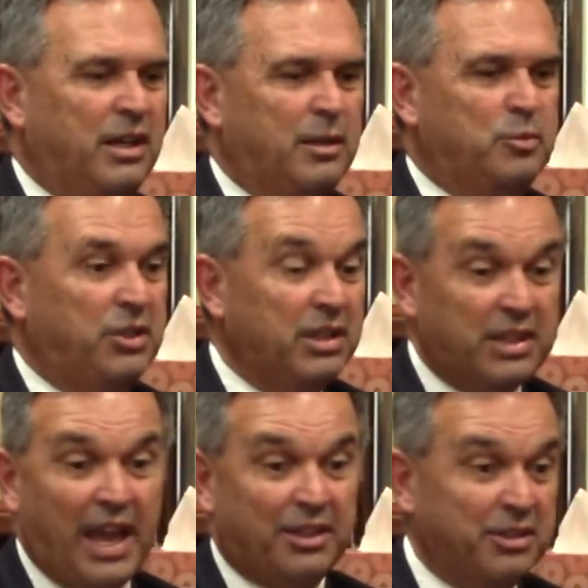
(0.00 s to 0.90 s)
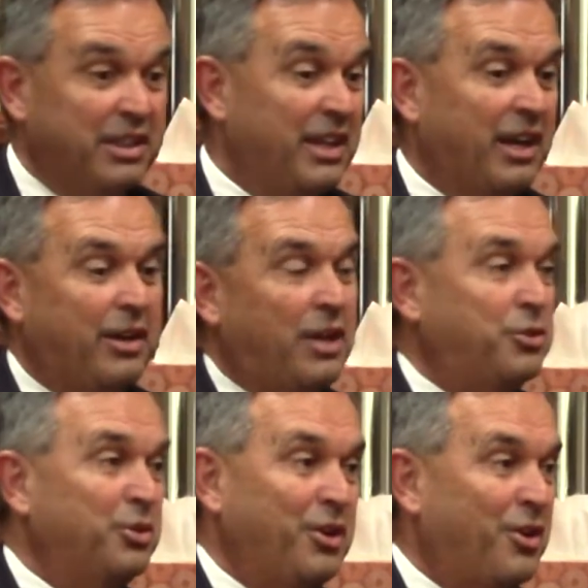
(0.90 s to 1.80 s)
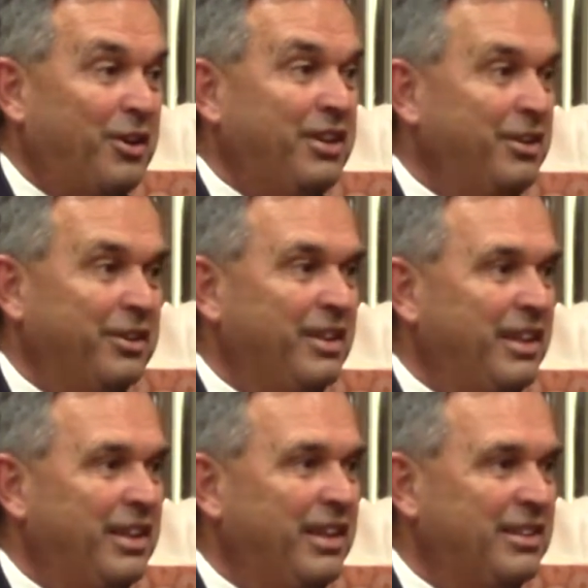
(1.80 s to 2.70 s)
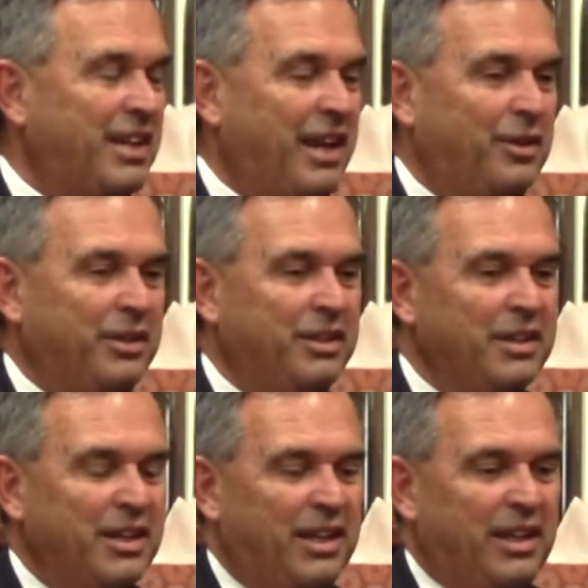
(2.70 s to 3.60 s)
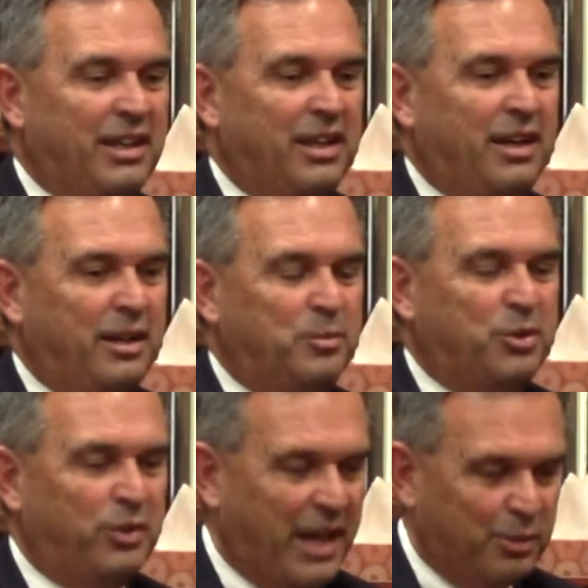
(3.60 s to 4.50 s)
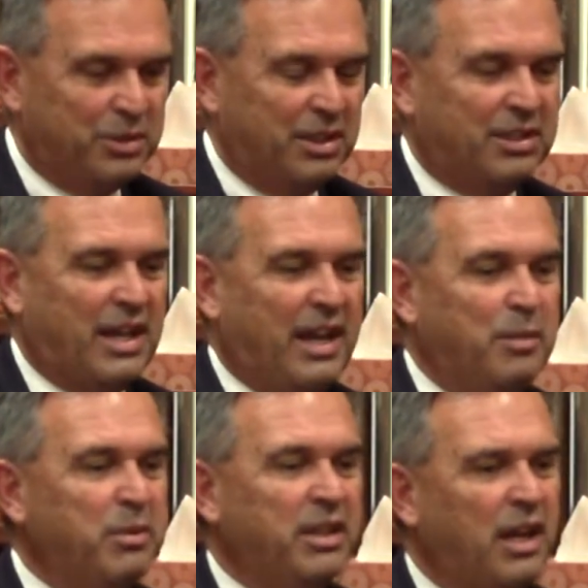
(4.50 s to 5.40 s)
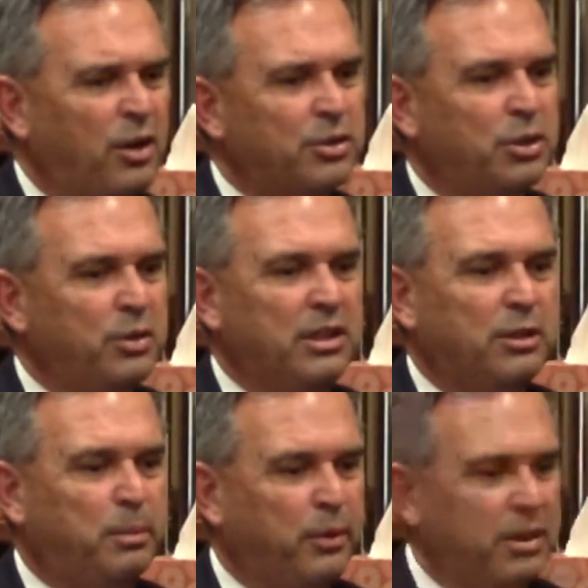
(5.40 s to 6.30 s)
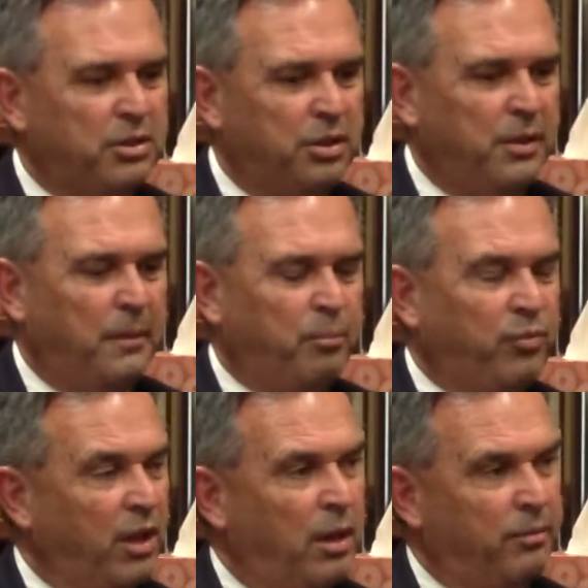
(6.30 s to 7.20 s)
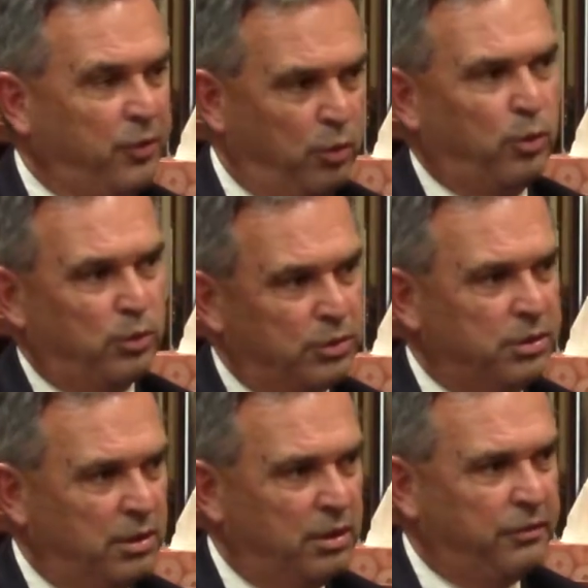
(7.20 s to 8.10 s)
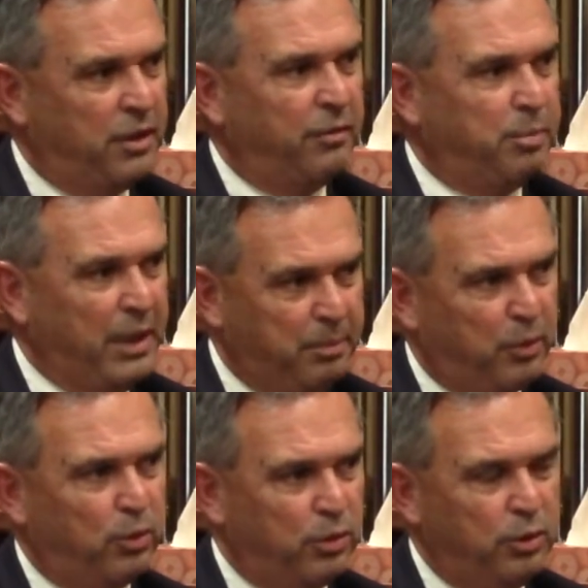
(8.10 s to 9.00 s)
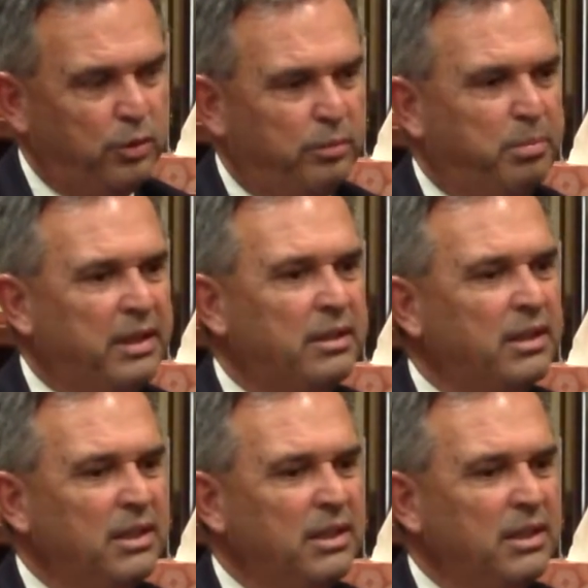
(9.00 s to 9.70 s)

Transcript: she's actually in the Air National Guard here in town. And so that was exciting. But then I also get to preach funerals of people who have been